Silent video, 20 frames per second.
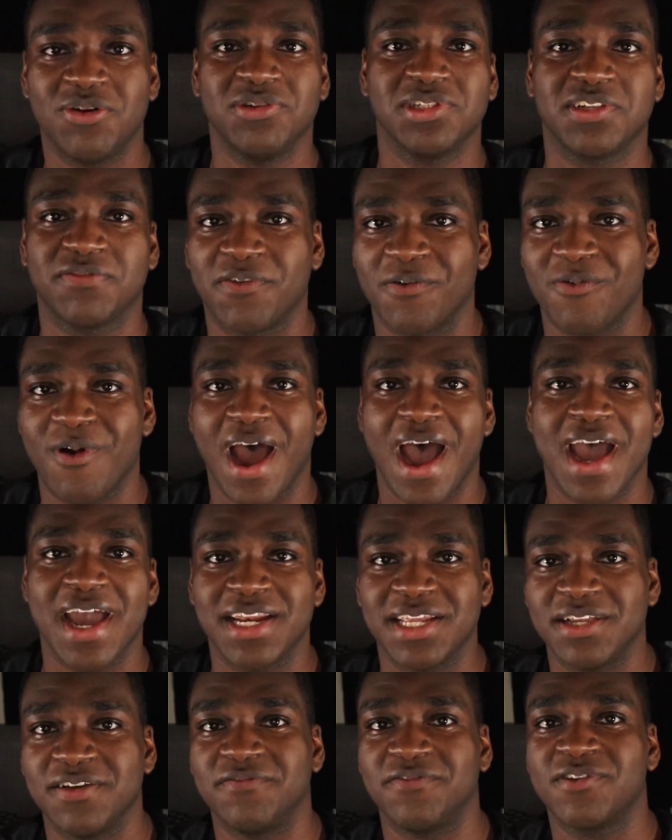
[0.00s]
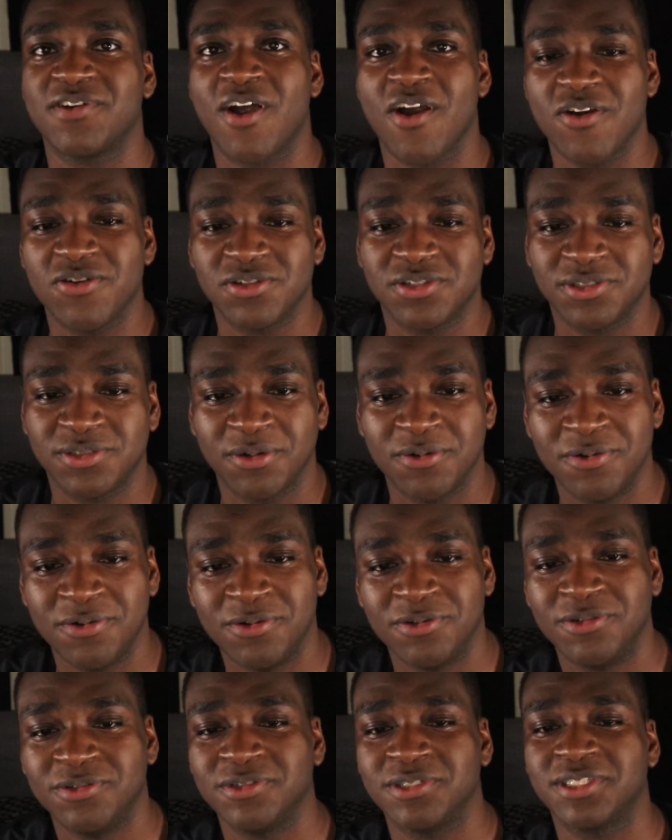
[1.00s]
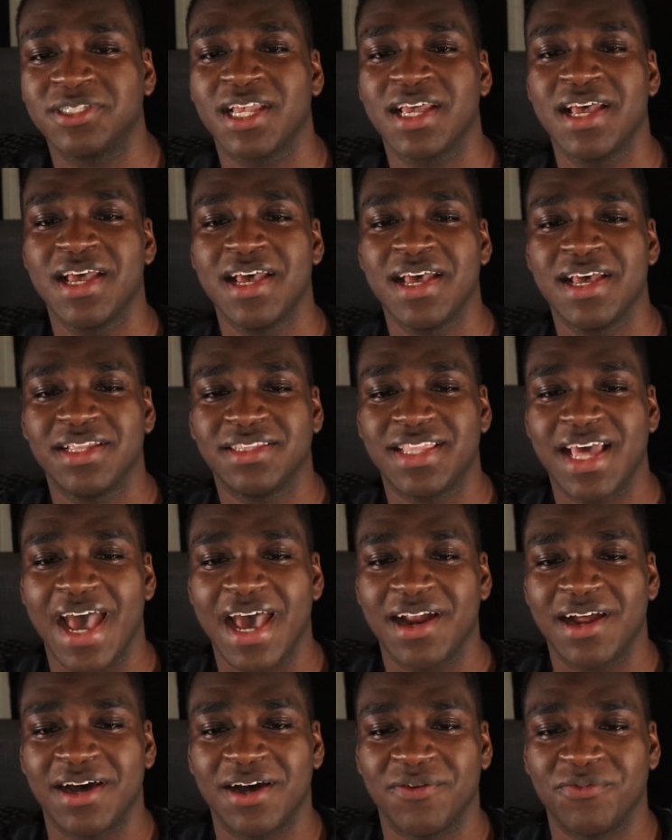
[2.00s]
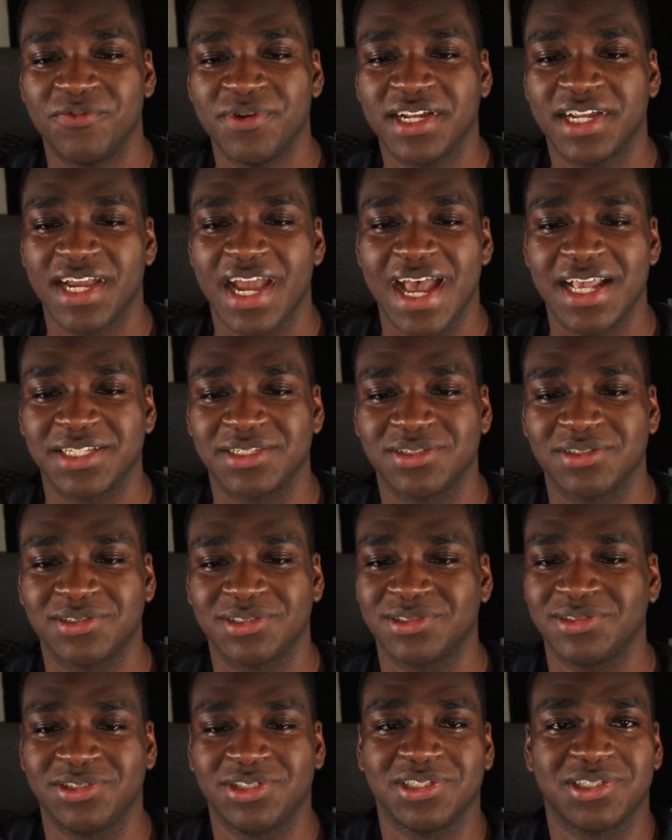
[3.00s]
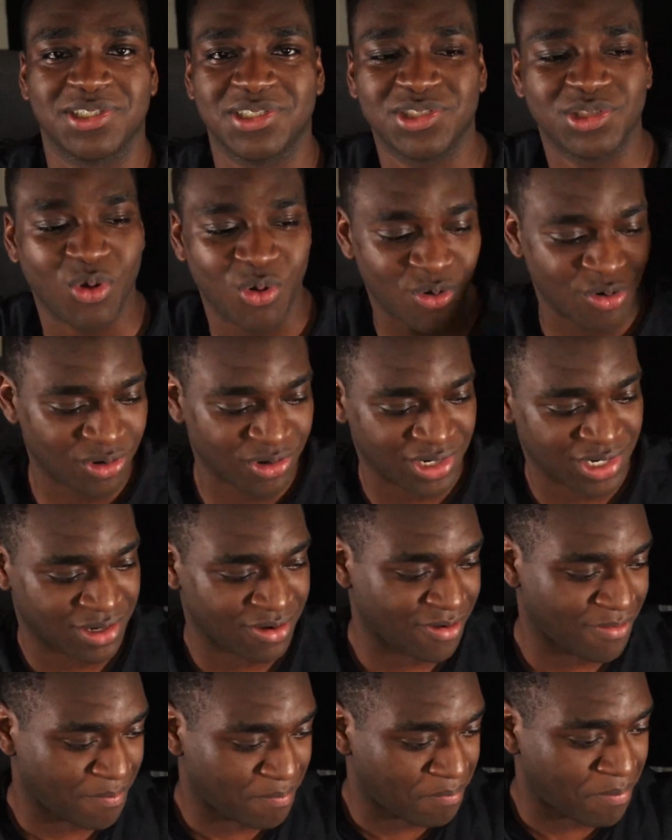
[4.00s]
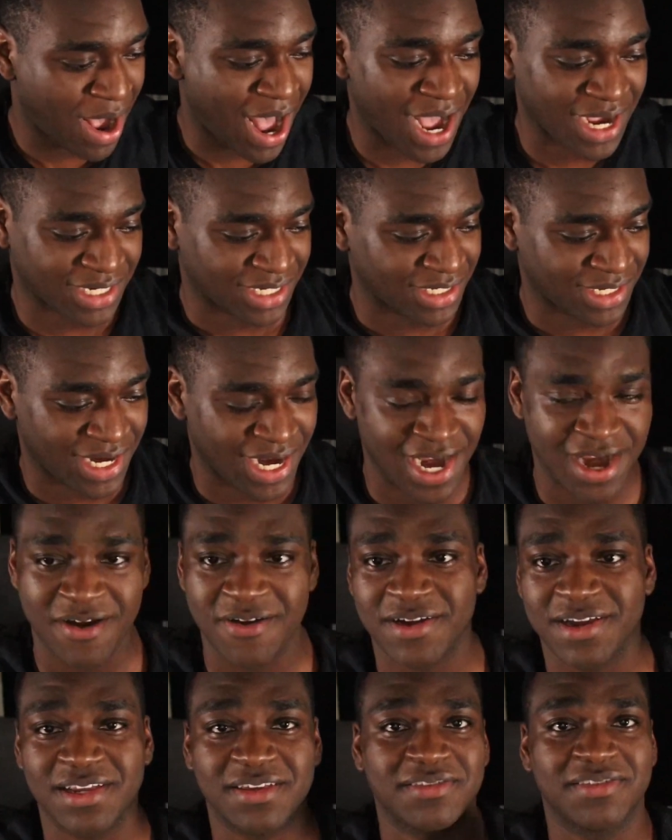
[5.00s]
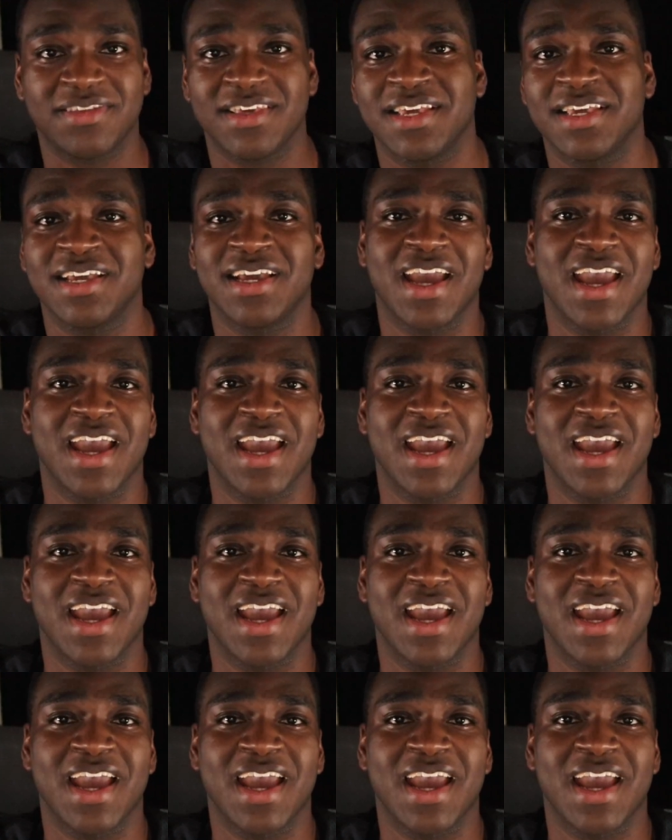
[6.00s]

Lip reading: a variety of cursed tools that Rika has just stored in her pocket area thing.